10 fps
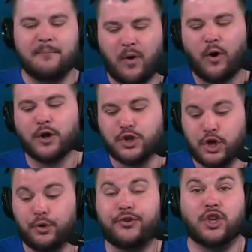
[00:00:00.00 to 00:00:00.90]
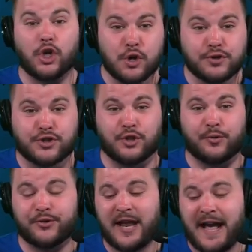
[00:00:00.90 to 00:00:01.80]
more juice, huge
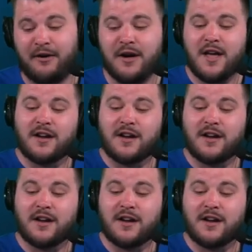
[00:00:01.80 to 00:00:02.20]
juice now,